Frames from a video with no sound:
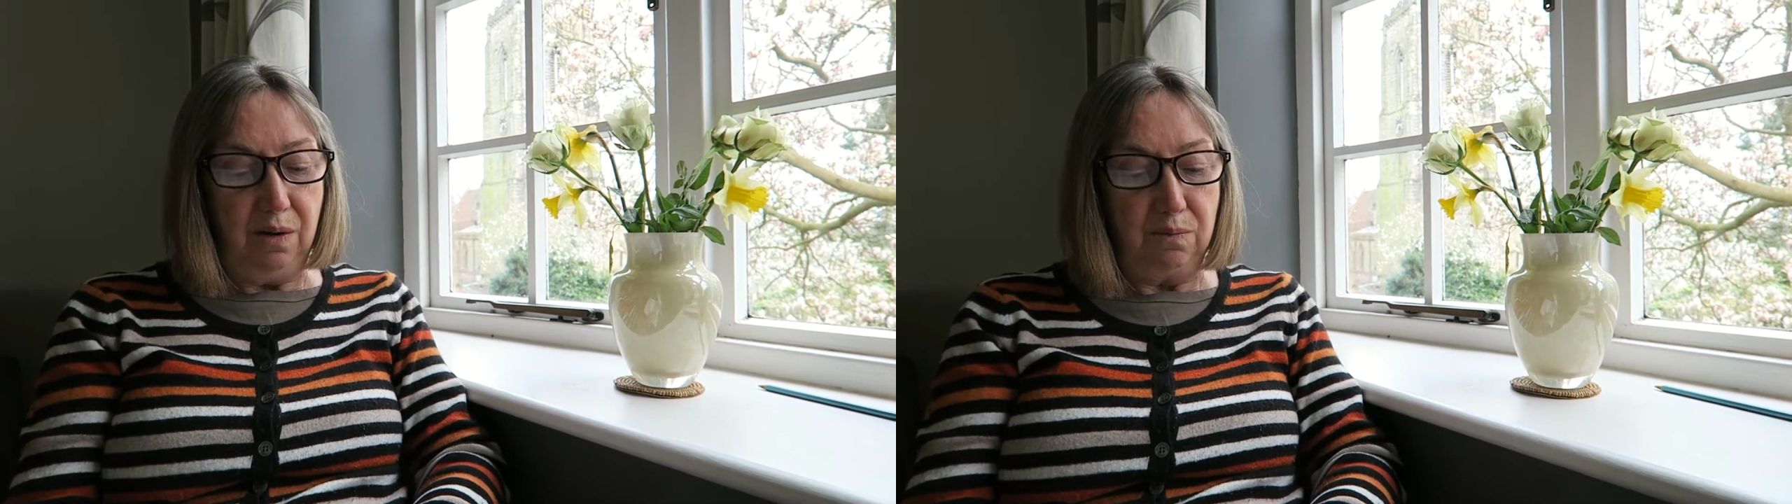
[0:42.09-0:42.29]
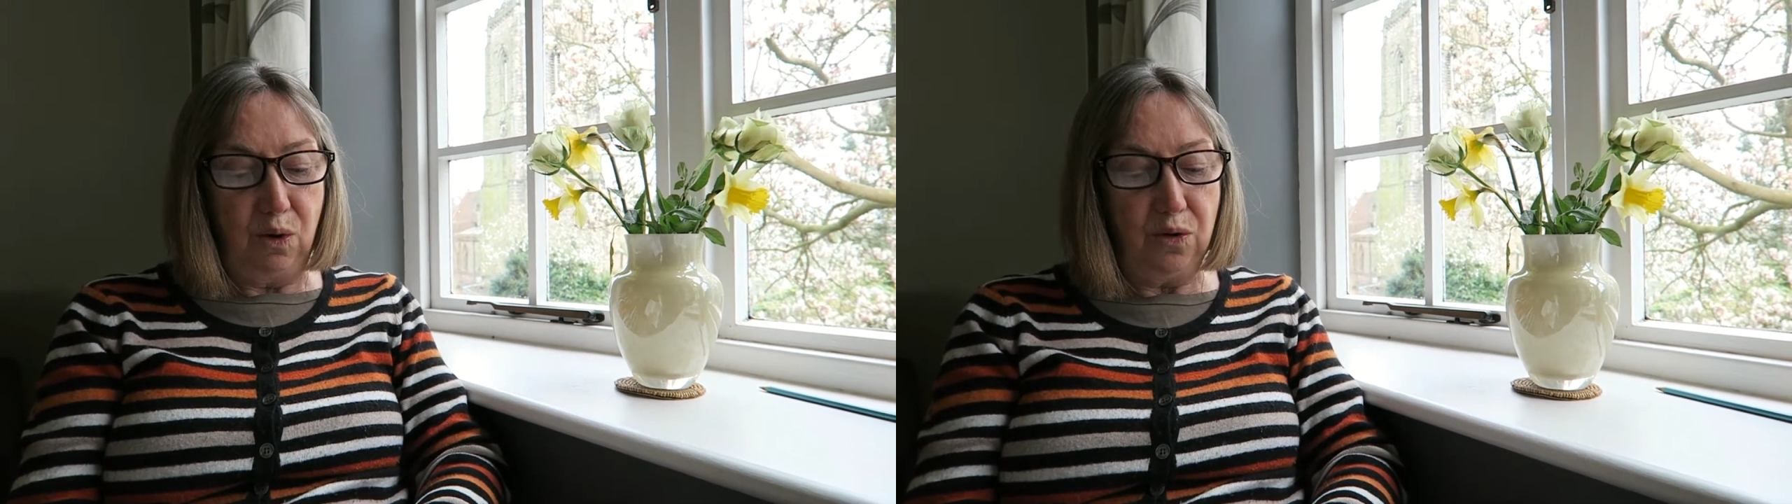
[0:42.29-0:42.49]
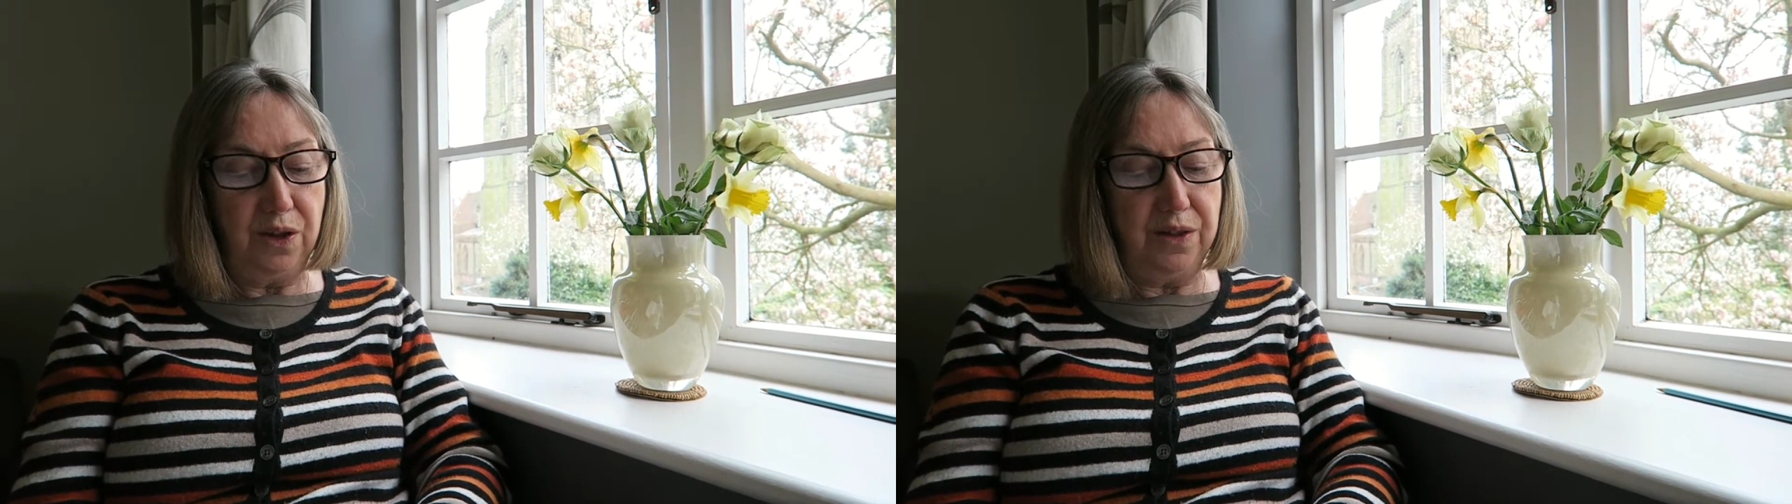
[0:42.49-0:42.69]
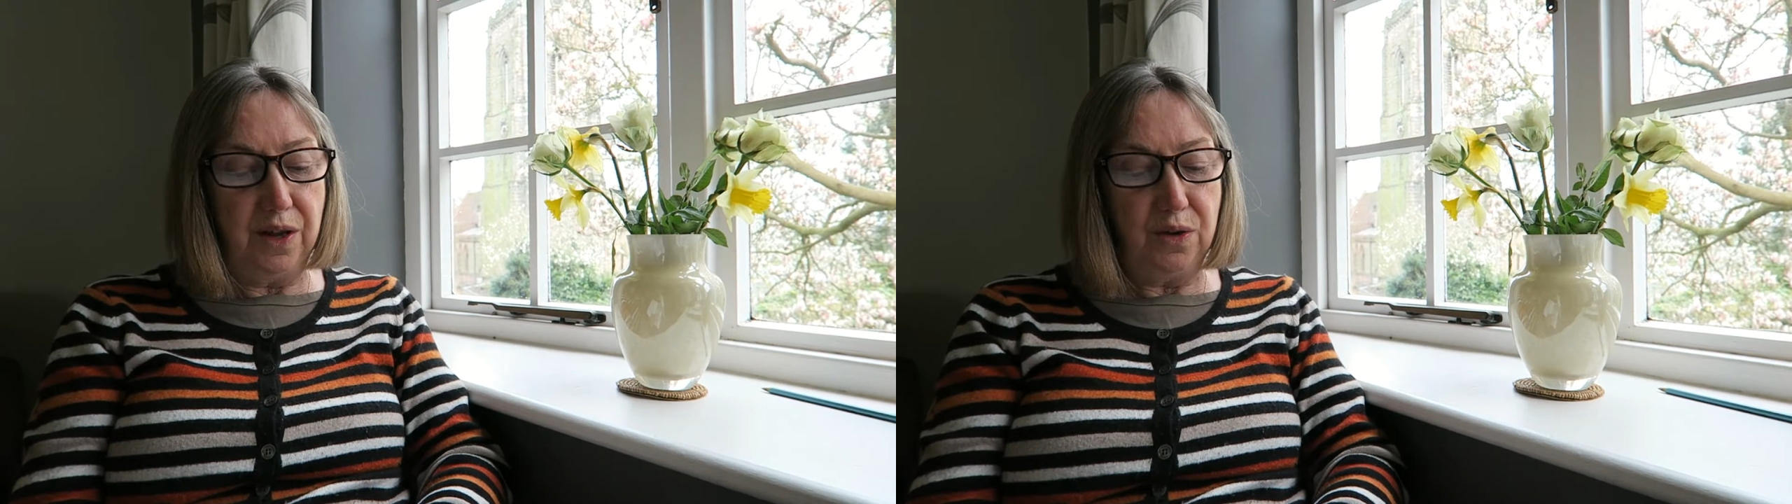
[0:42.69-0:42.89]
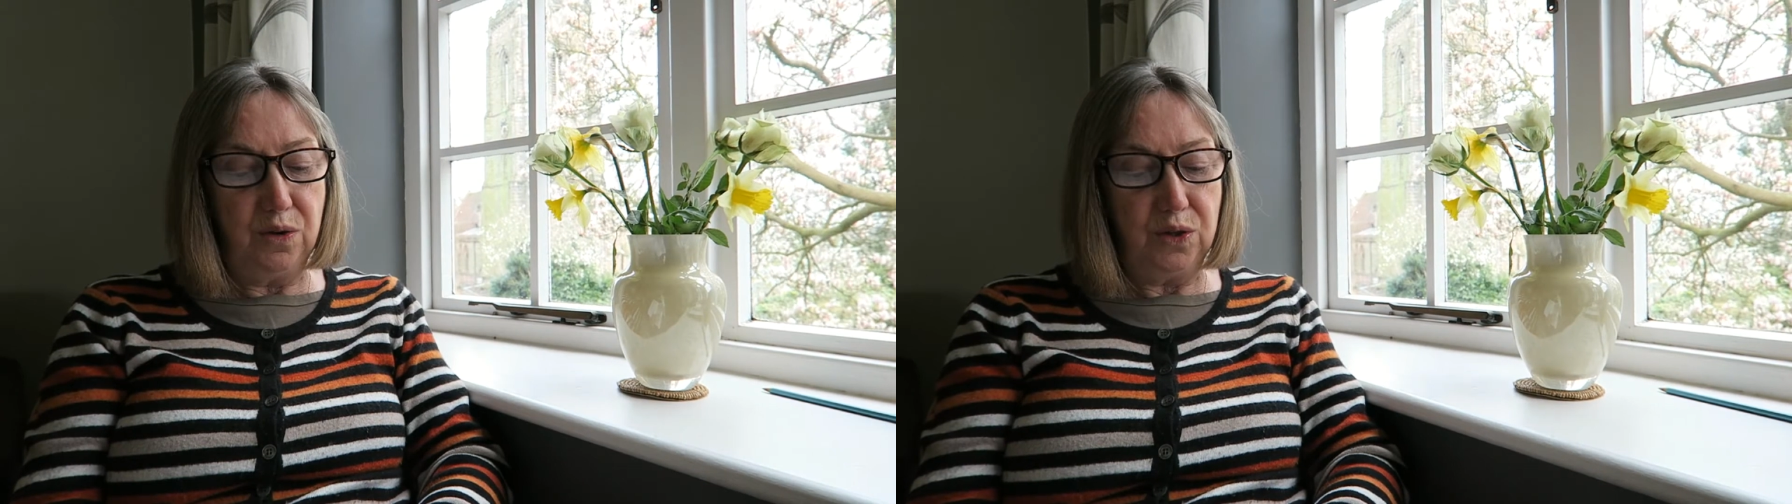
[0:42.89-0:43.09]
more than
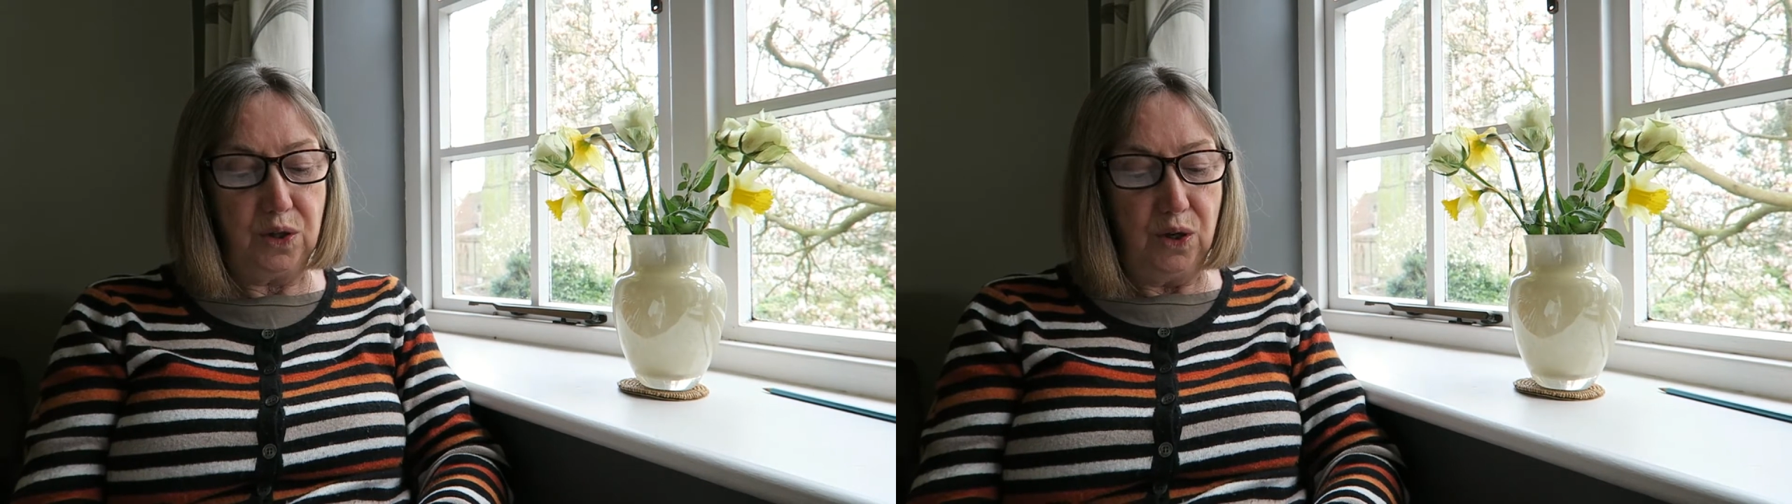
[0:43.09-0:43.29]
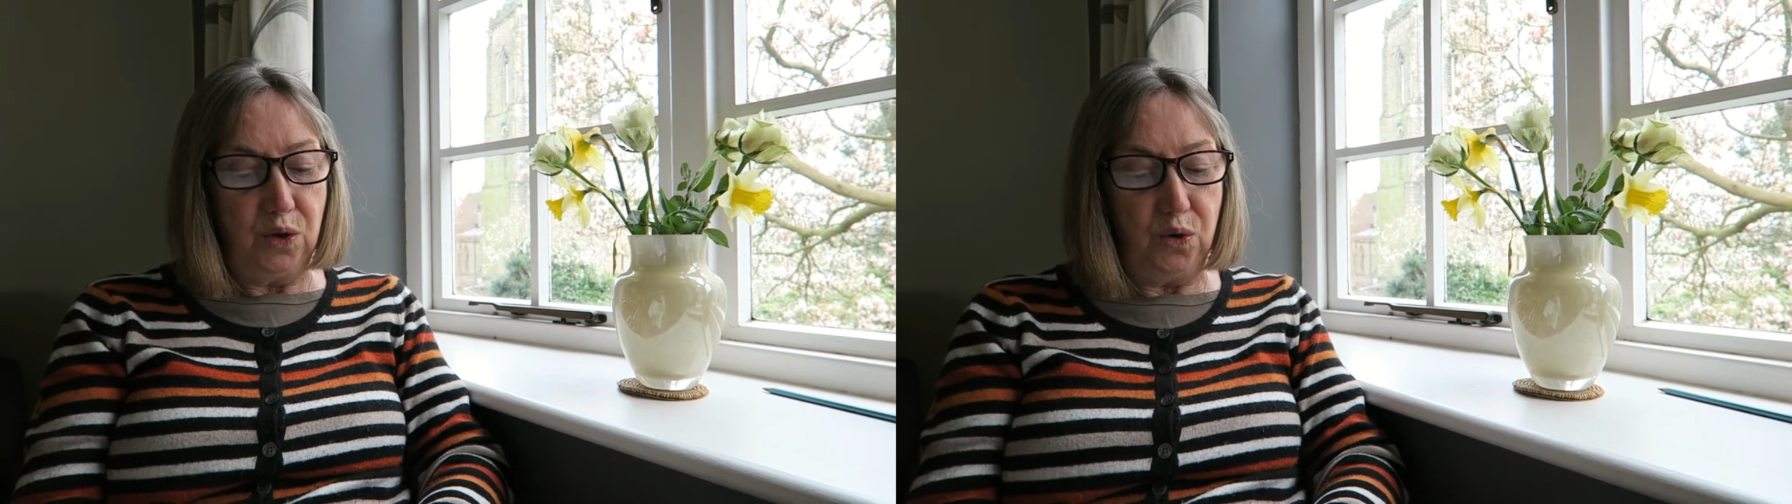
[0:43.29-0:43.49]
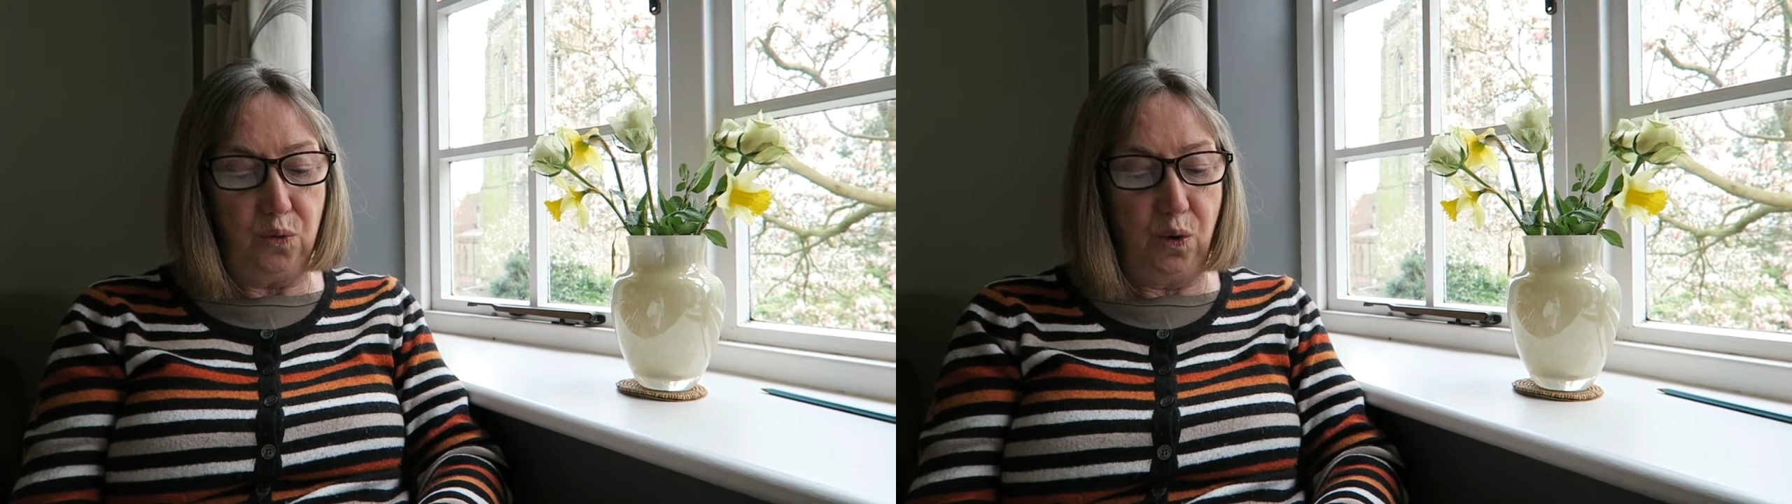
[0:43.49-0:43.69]
those who